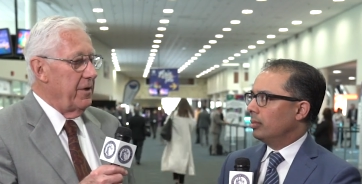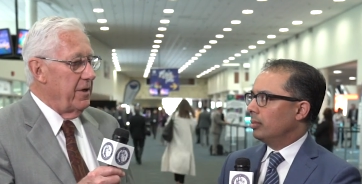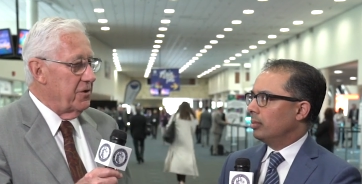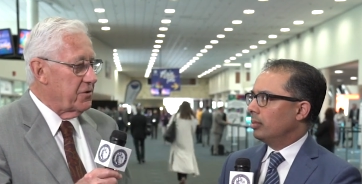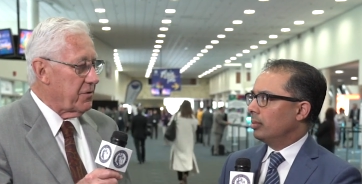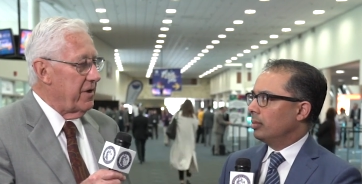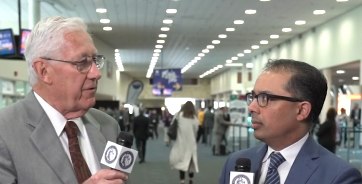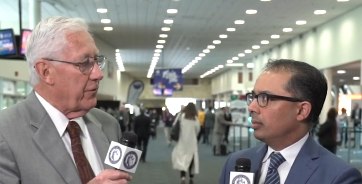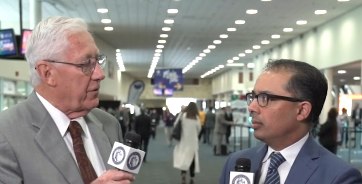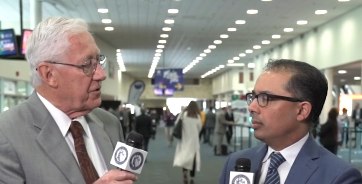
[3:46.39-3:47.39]
Speaker 1: we need to
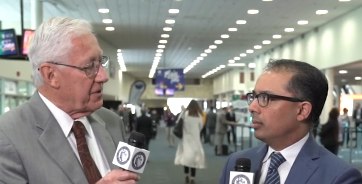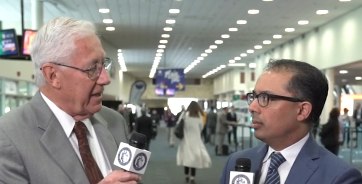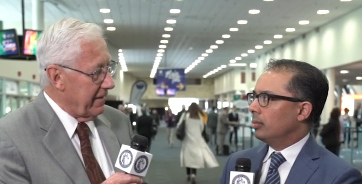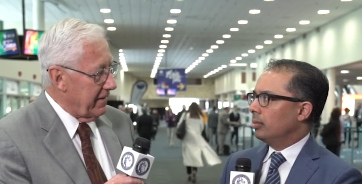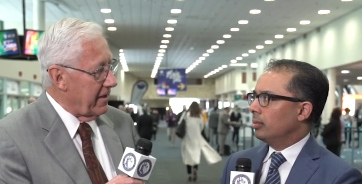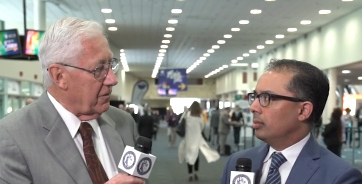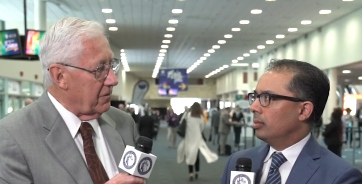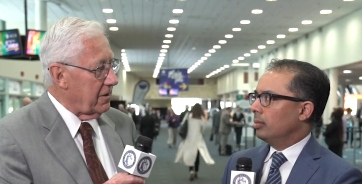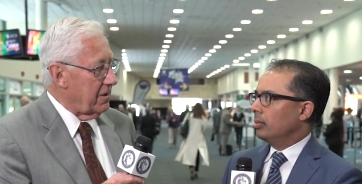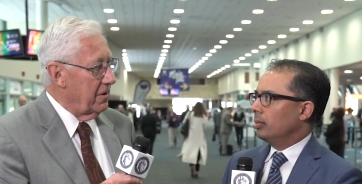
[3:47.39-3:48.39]
screen first and then
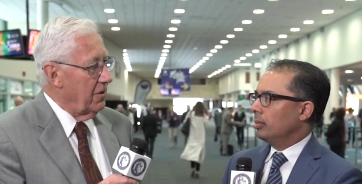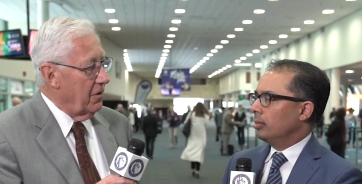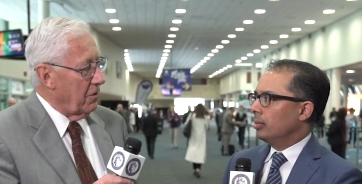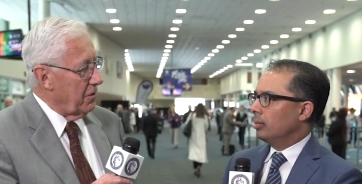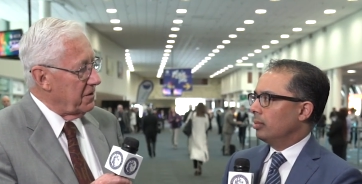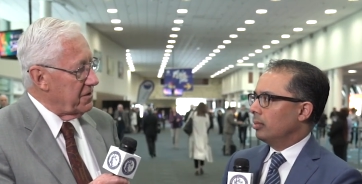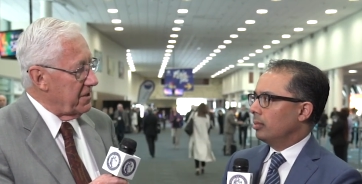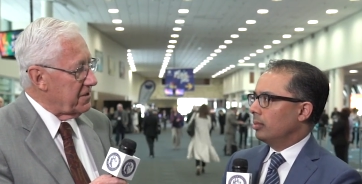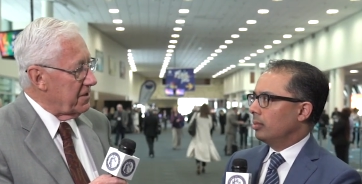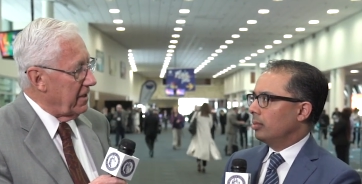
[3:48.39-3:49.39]
look, or is
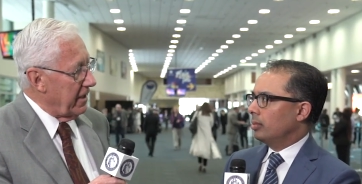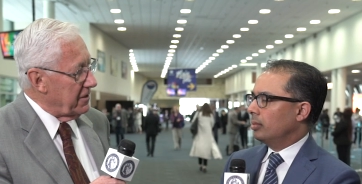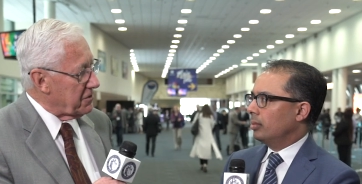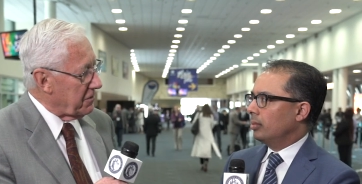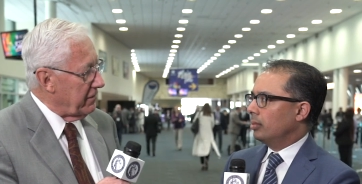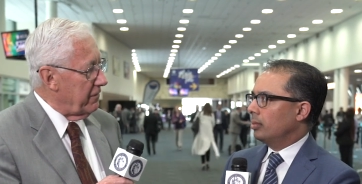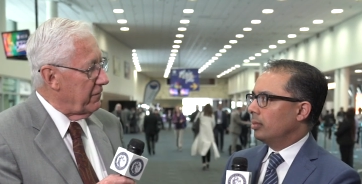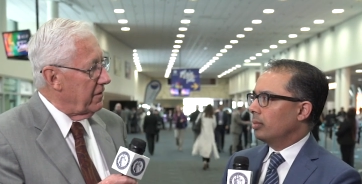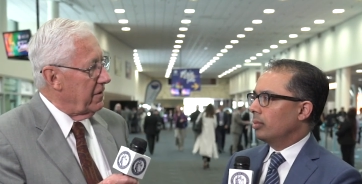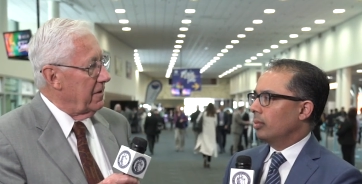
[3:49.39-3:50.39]
this a
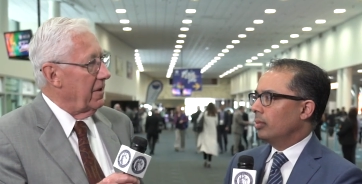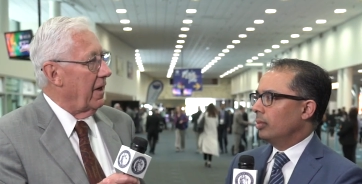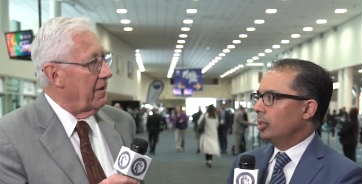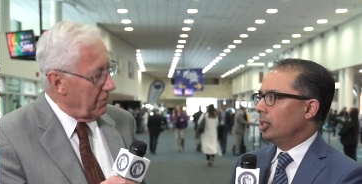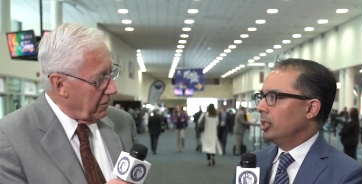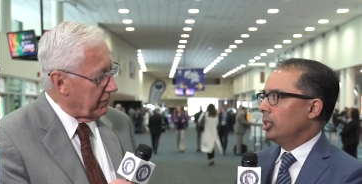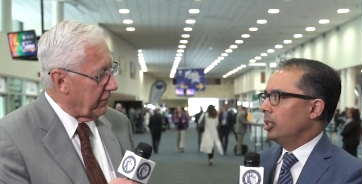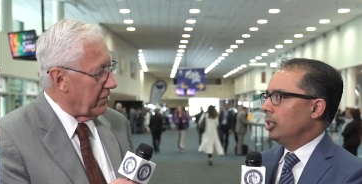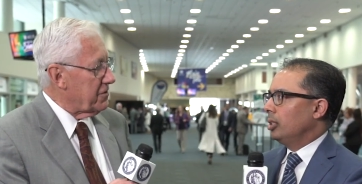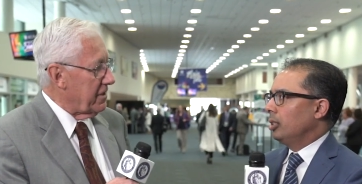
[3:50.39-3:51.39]
screen, look
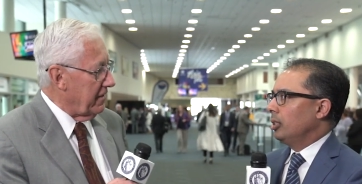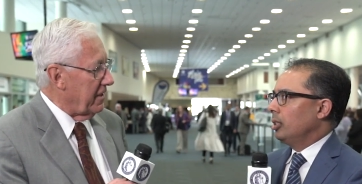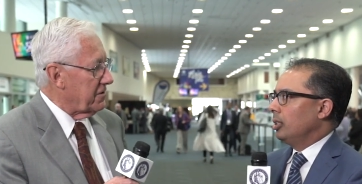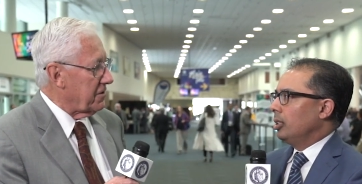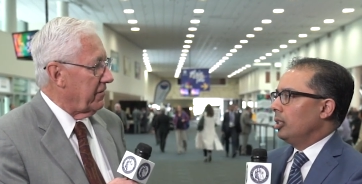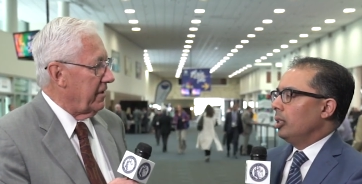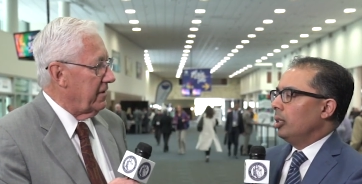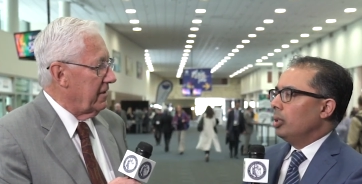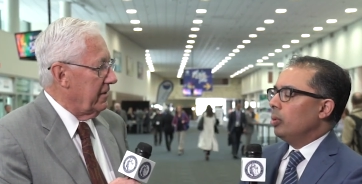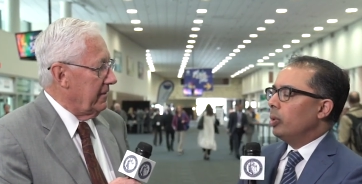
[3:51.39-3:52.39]
first and then screen?
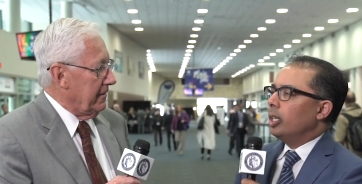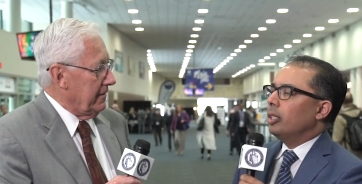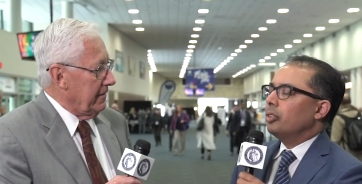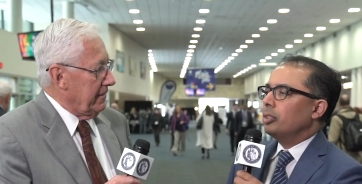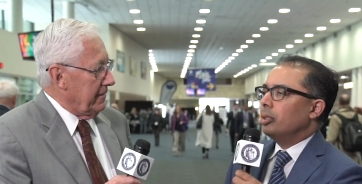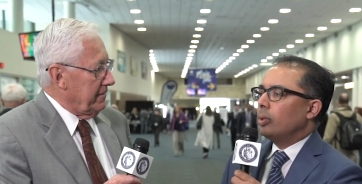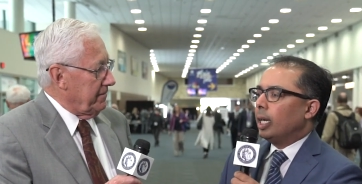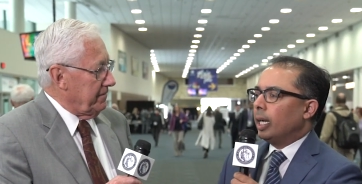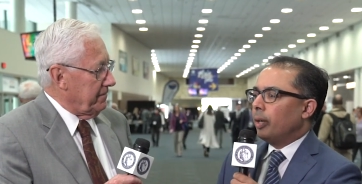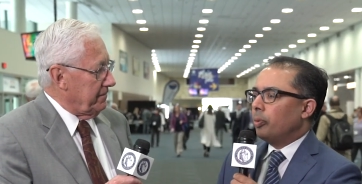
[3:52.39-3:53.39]
Speaker 2: Well, so
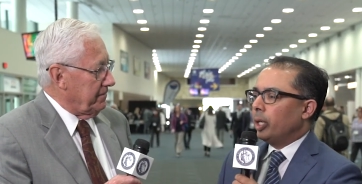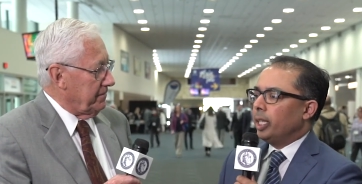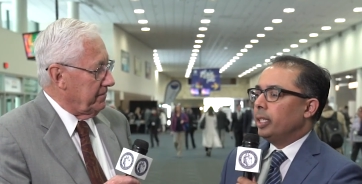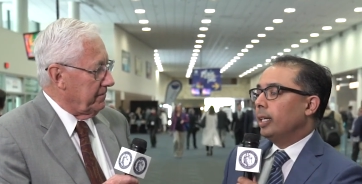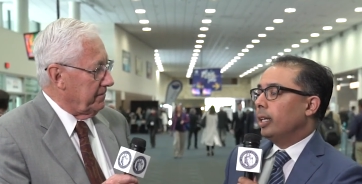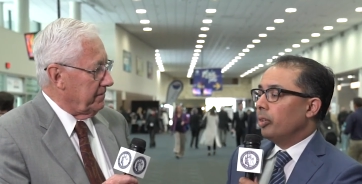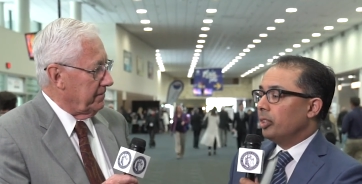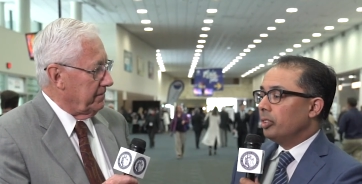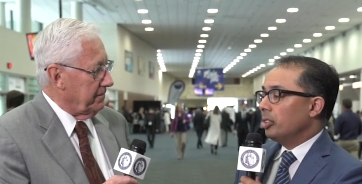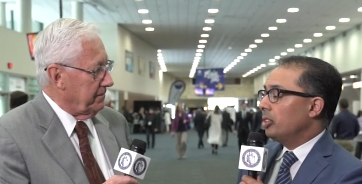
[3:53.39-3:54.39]
uh, right now,
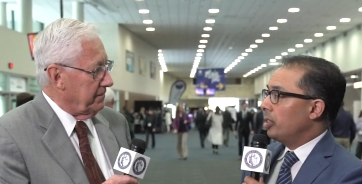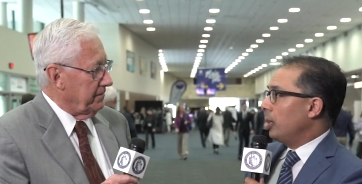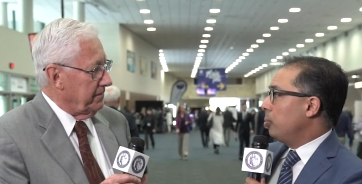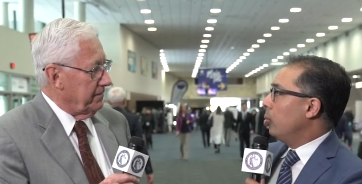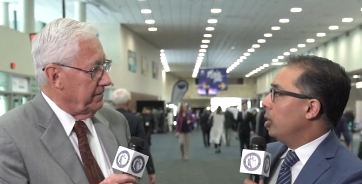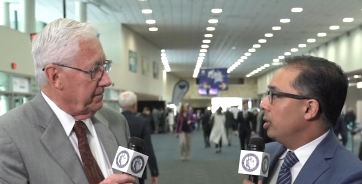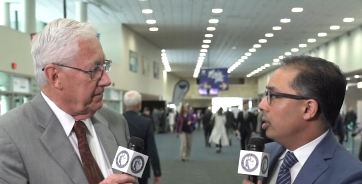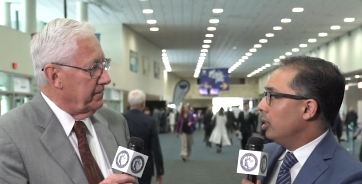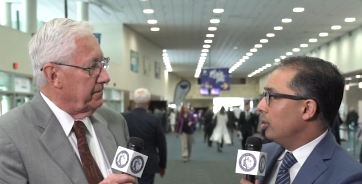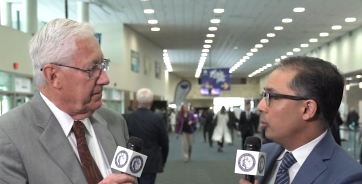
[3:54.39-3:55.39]
this is step
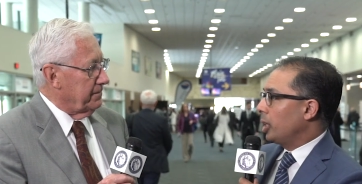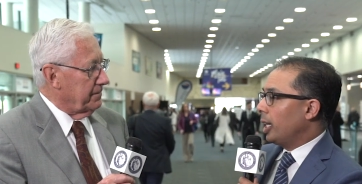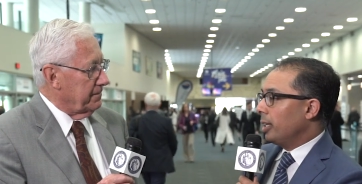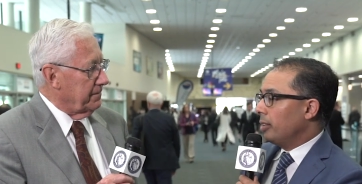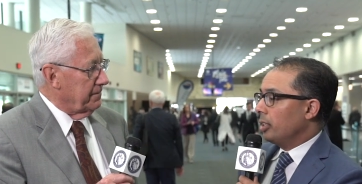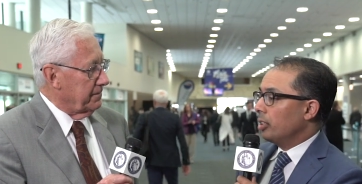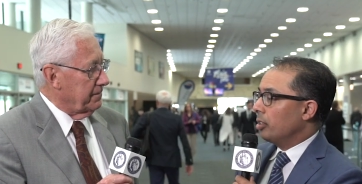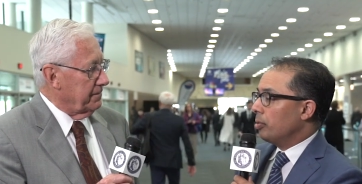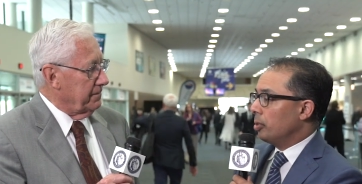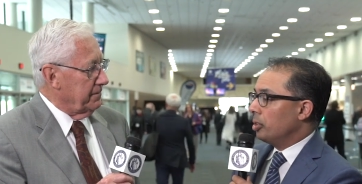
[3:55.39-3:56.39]
one, where I think
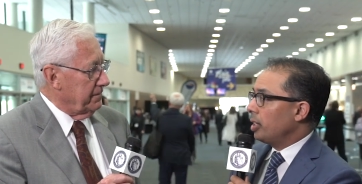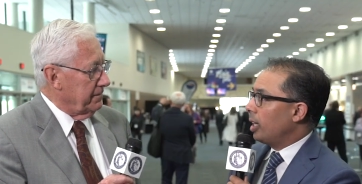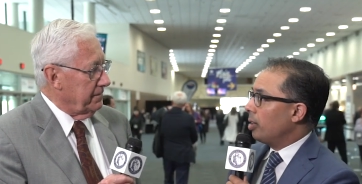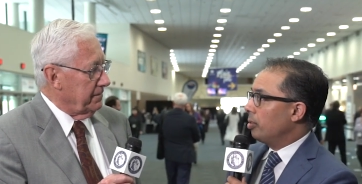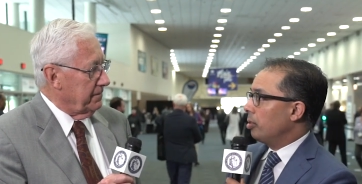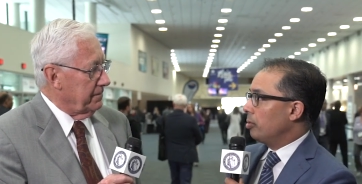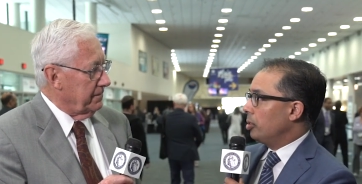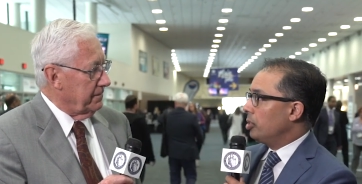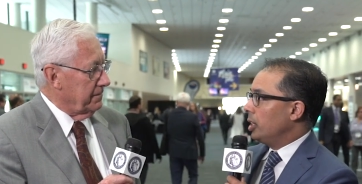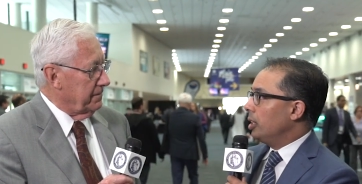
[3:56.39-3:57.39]
in the first half of the
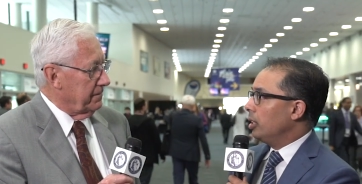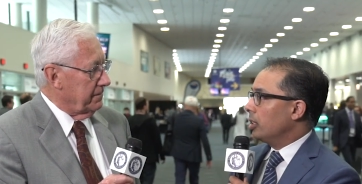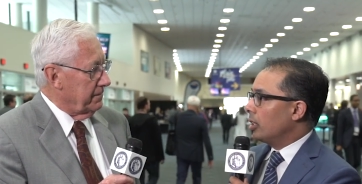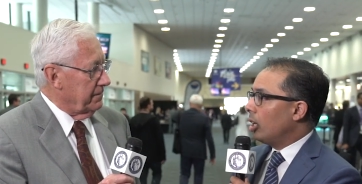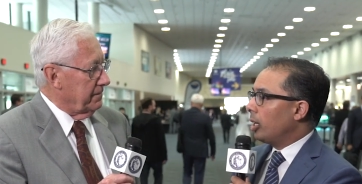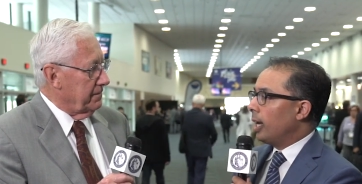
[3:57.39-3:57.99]
first inning on